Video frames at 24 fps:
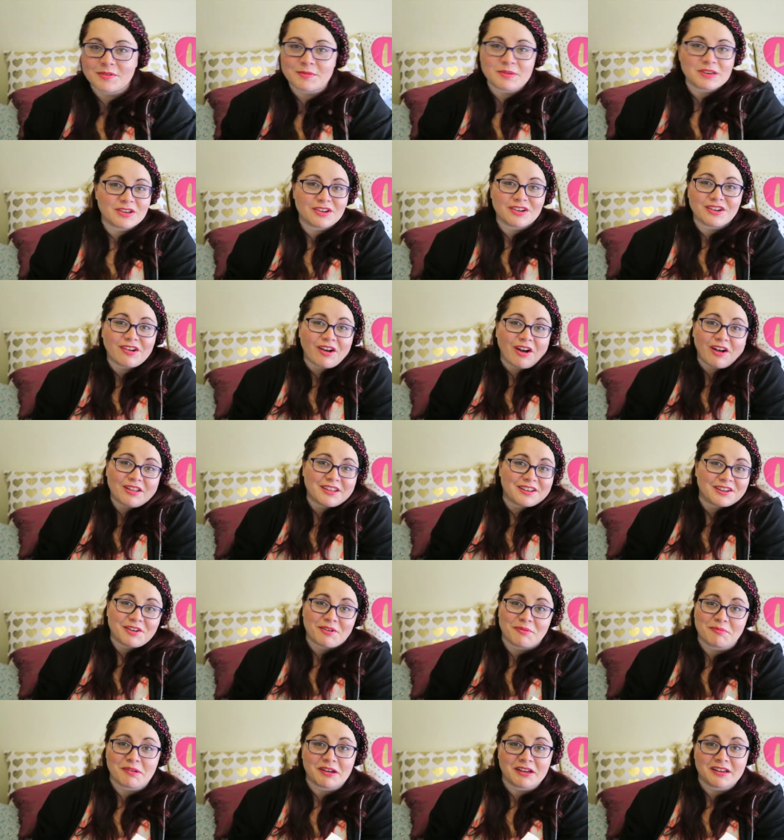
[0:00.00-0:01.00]
I mean, you could call it
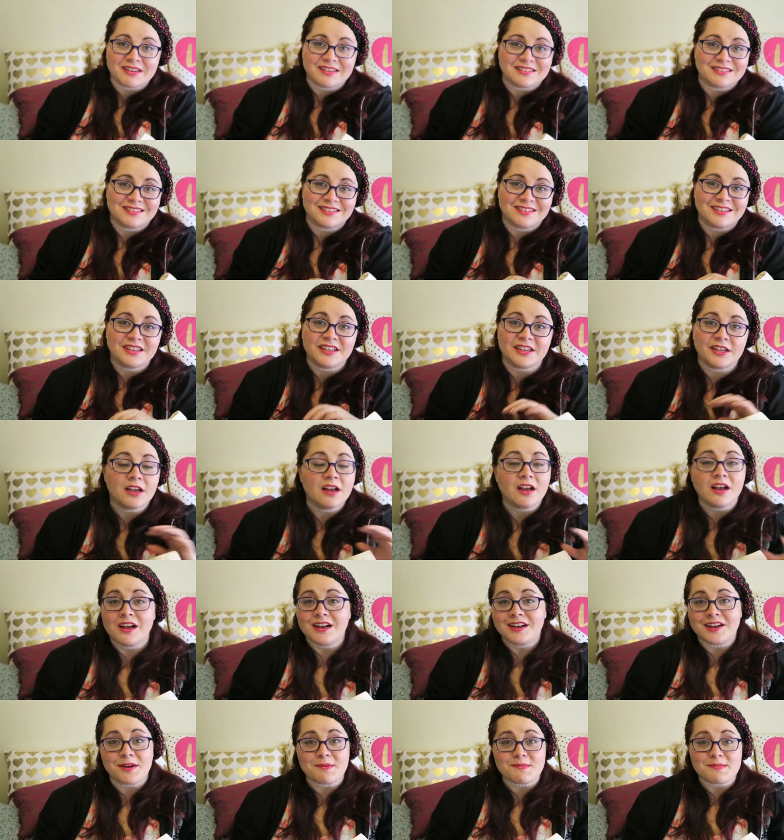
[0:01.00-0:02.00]
comeback.
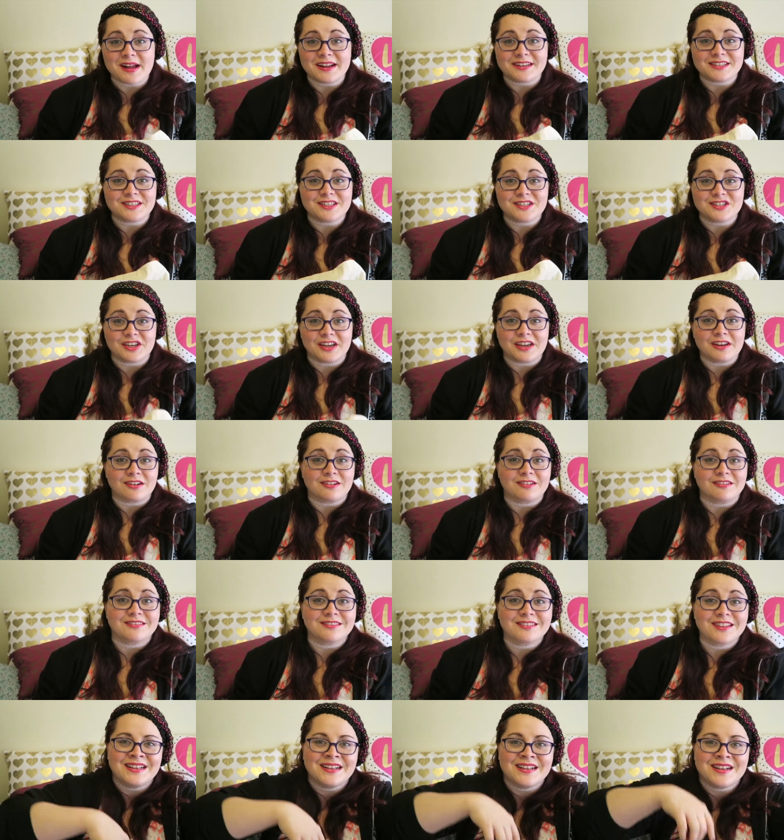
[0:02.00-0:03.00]
Come back to the
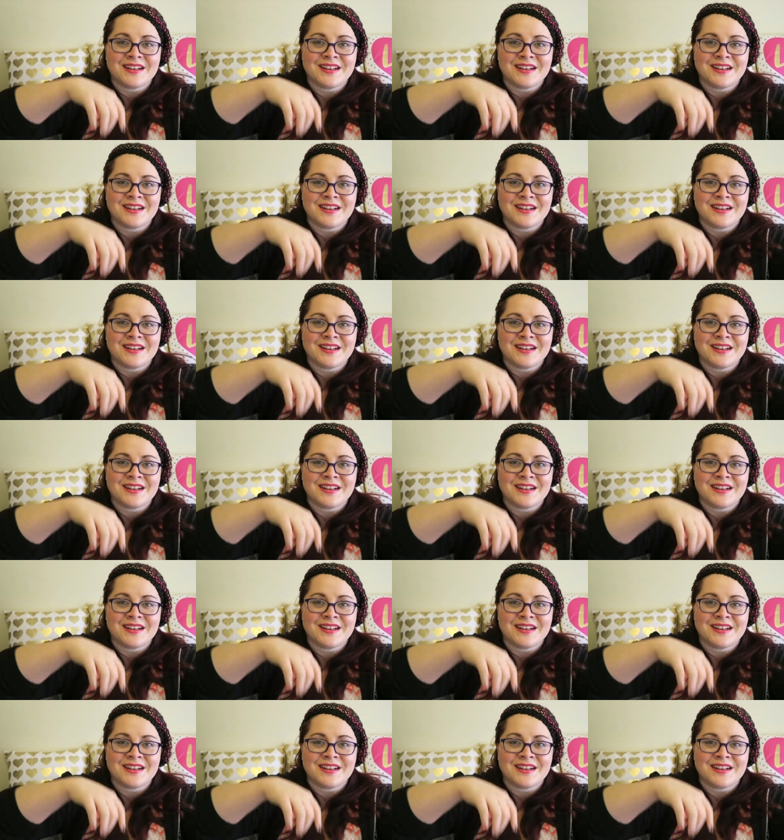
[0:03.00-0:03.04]
channel.